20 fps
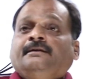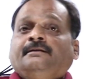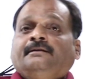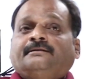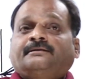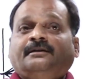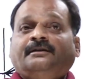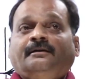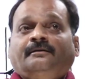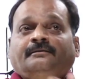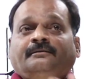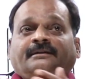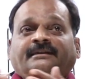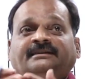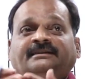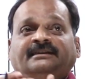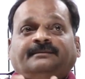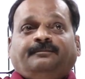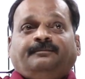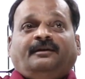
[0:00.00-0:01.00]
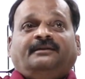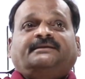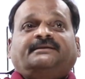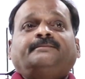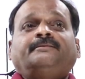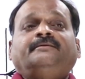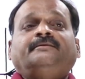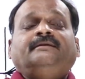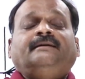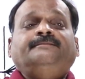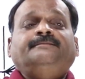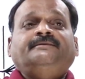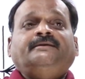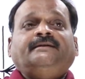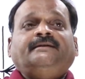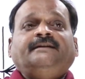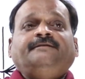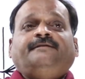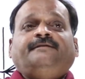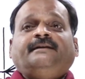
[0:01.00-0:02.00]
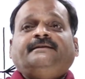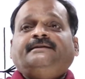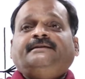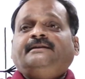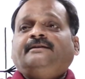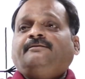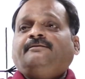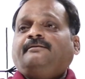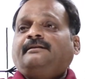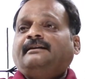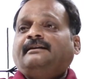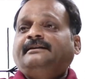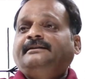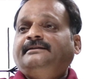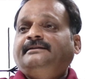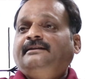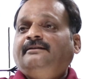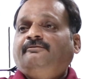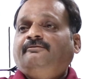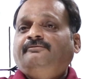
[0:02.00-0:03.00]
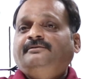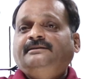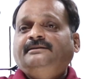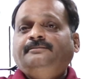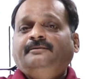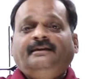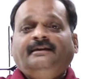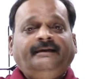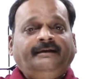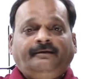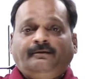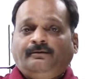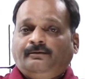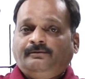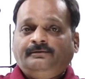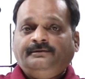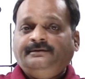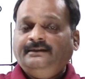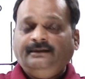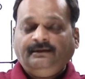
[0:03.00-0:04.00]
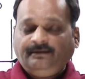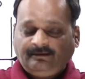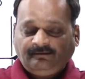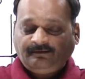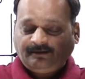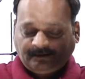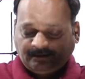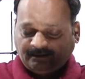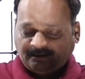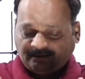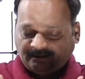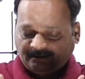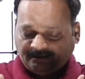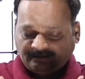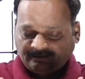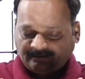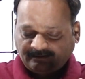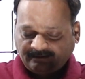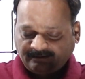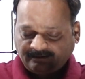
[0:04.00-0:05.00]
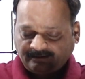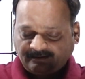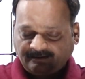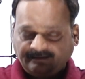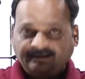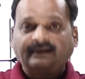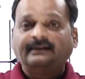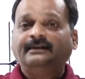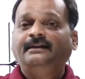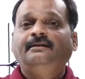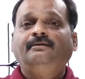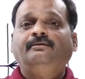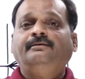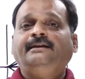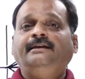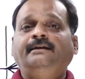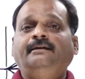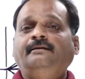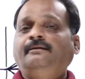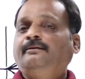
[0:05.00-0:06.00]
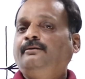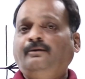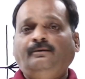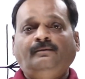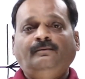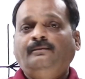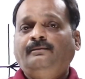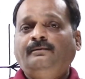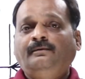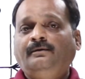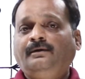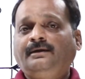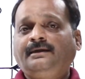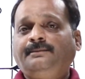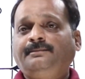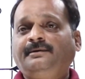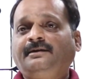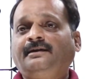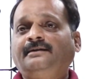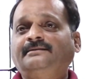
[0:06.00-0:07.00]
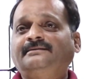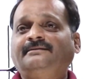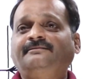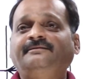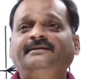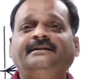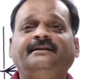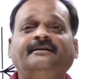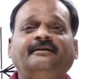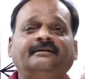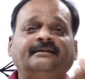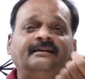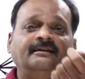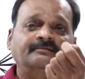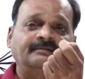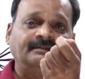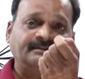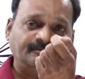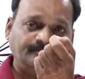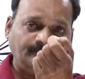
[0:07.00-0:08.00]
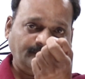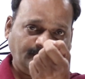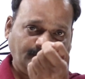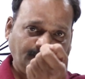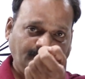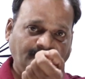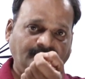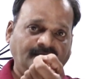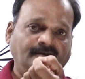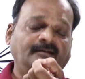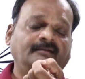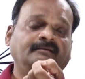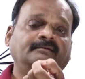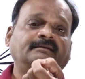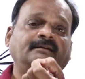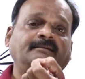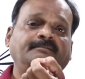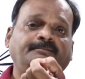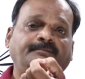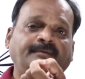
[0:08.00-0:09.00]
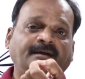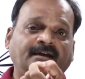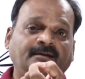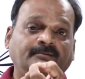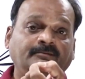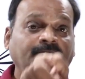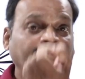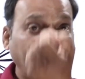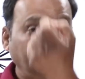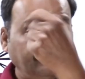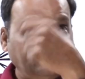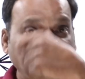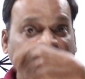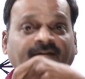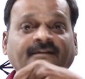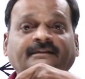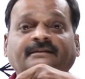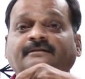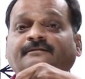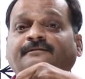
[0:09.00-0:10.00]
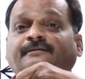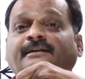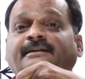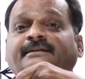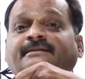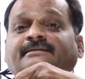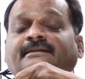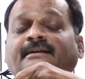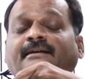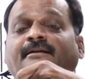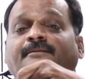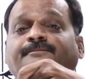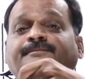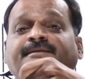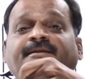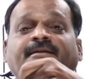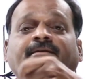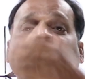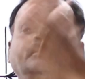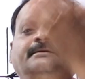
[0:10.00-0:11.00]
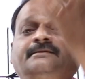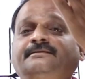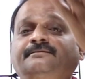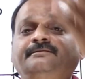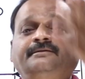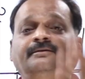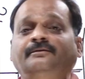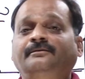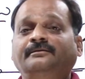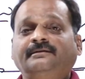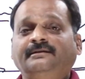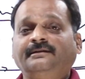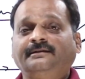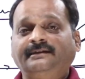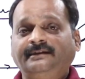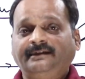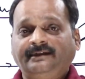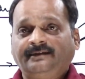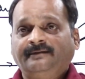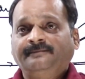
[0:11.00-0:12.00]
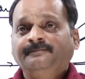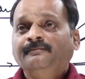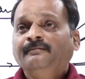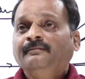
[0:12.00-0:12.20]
So, is it possible to observe diffraction of light in our visible light? No. In our daily routine? No. Okay, because we cannot have that small, comparable to wavelength of light obstacles, we don't create.